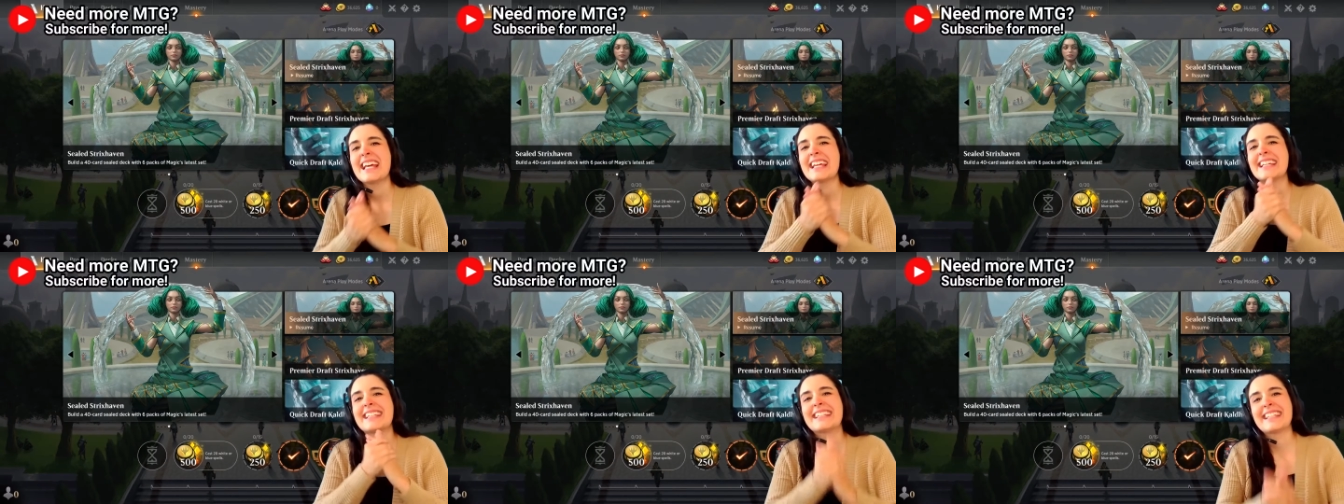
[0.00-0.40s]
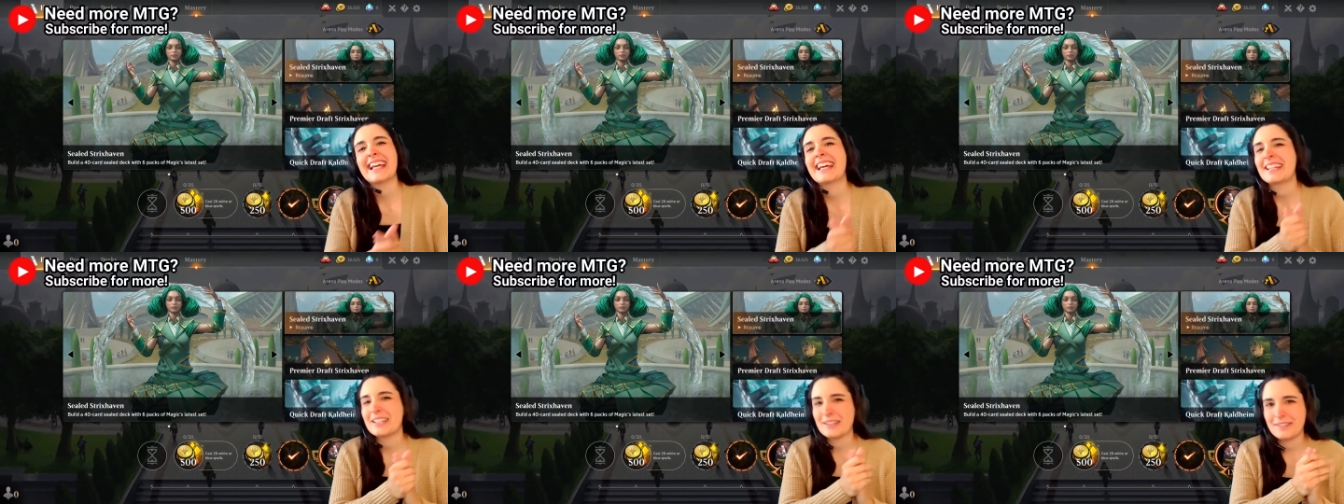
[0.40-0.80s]

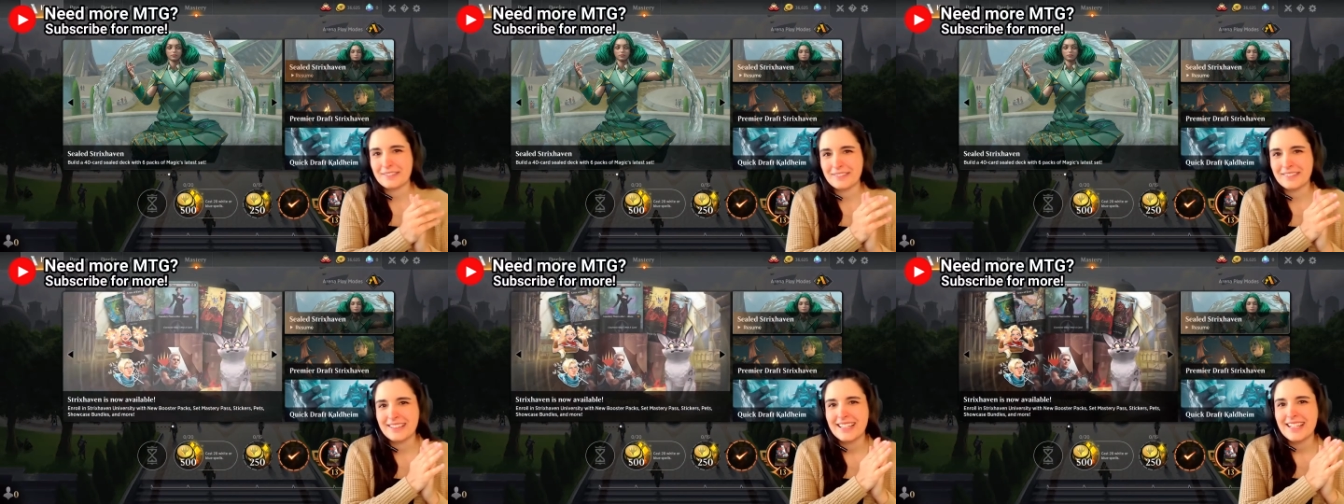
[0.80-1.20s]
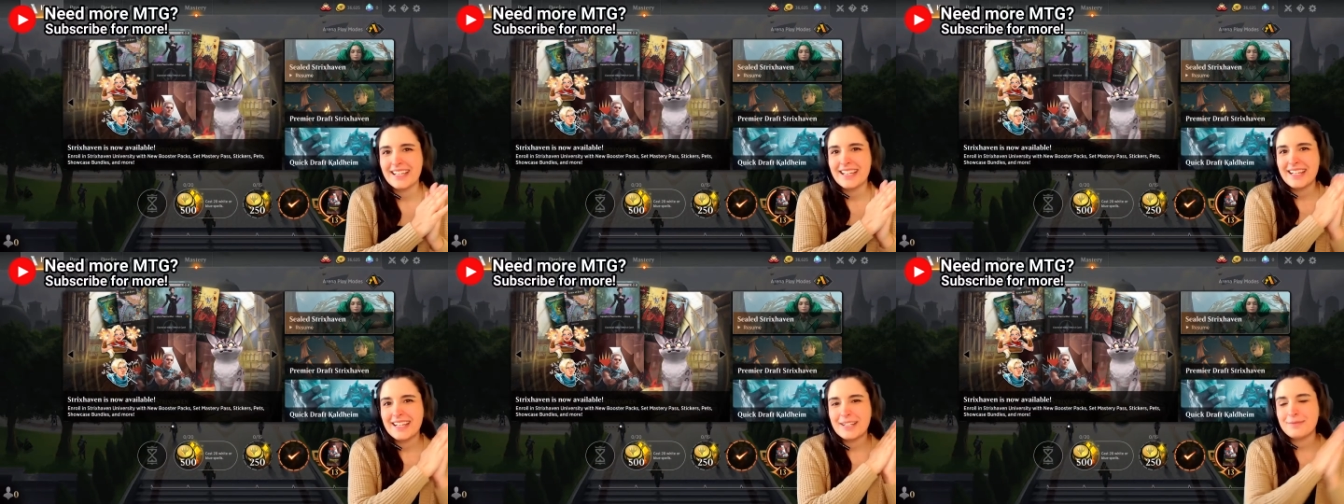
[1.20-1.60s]
get you
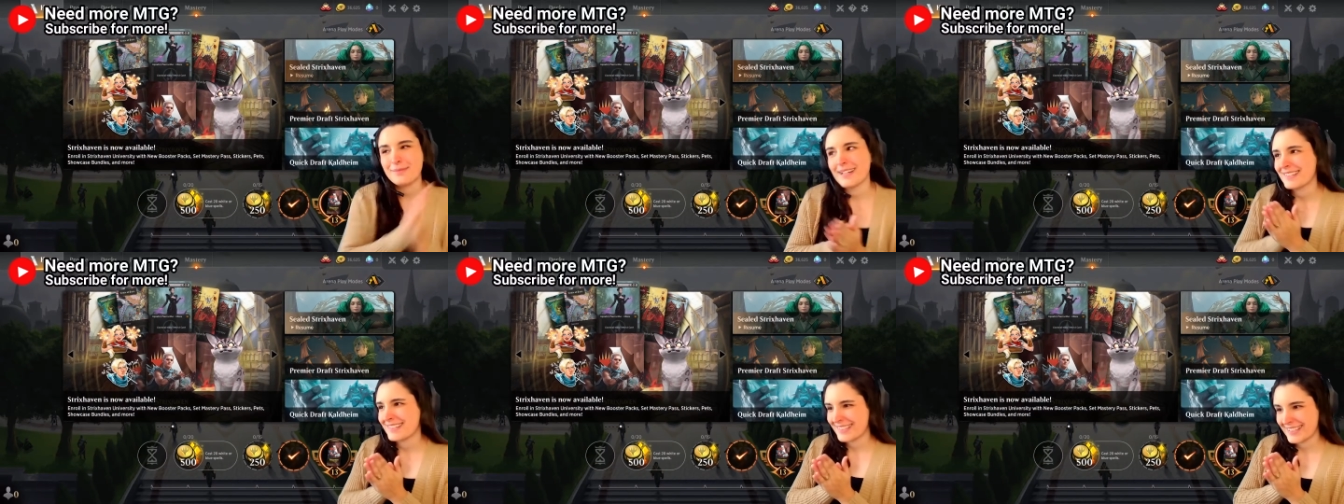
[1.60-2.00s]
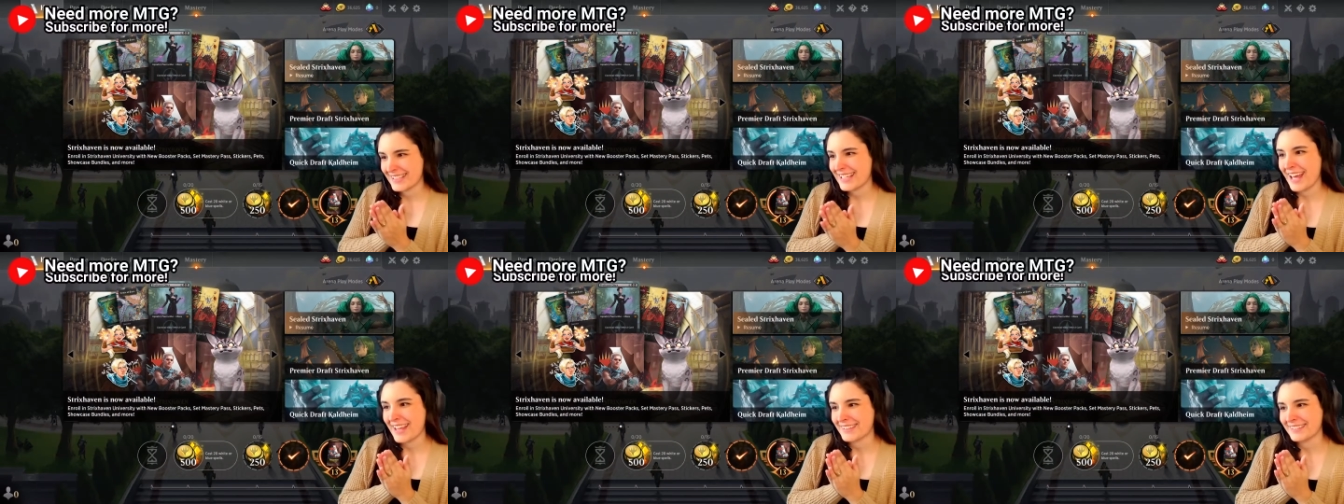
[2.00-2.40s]
in Magic the
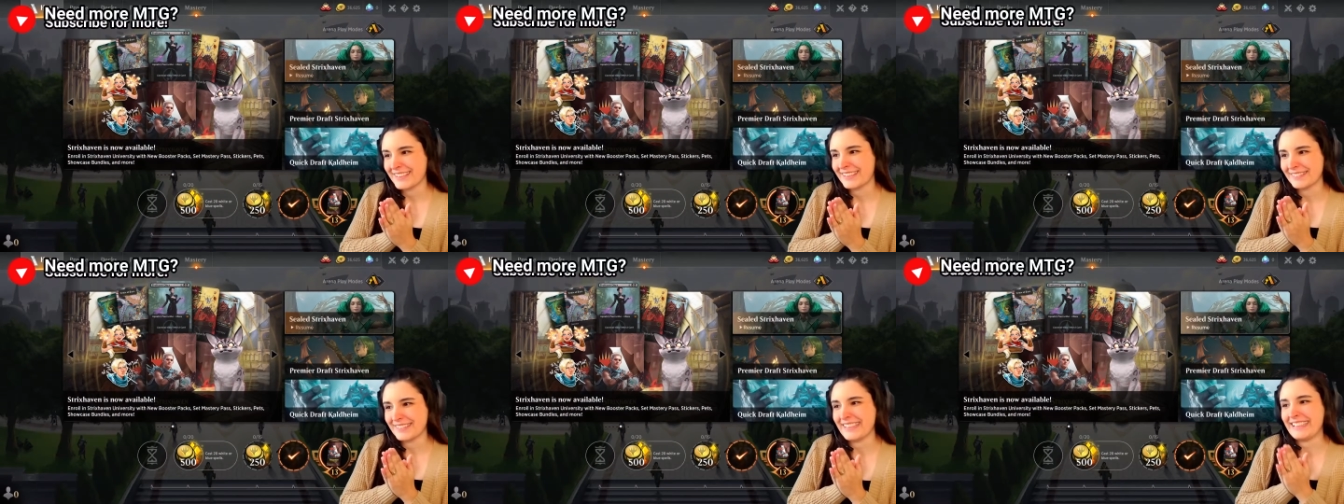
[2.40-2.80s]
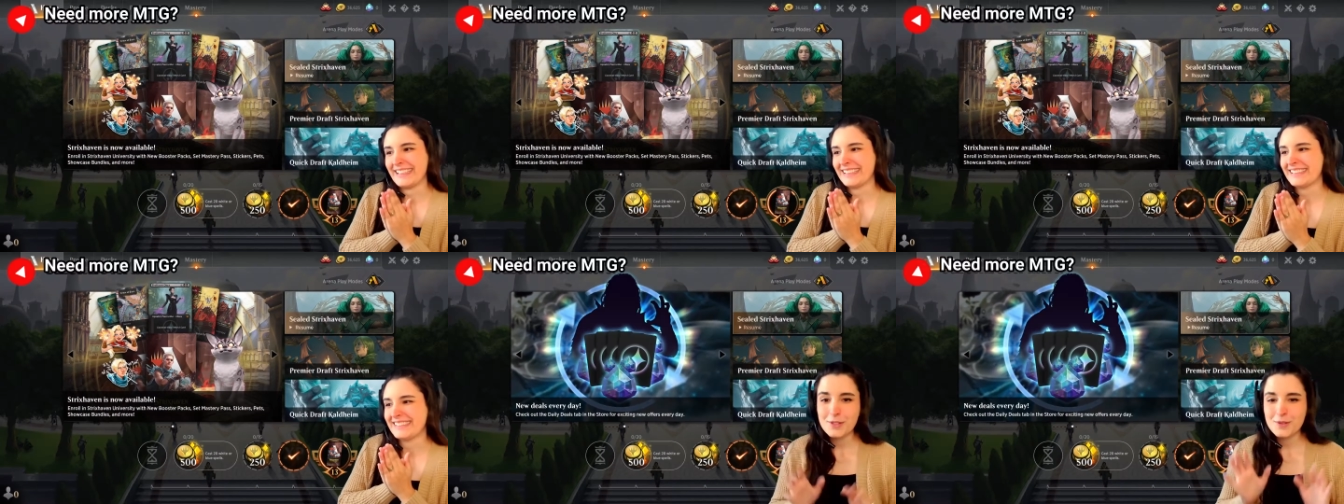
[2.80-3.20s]
Gathering Arena?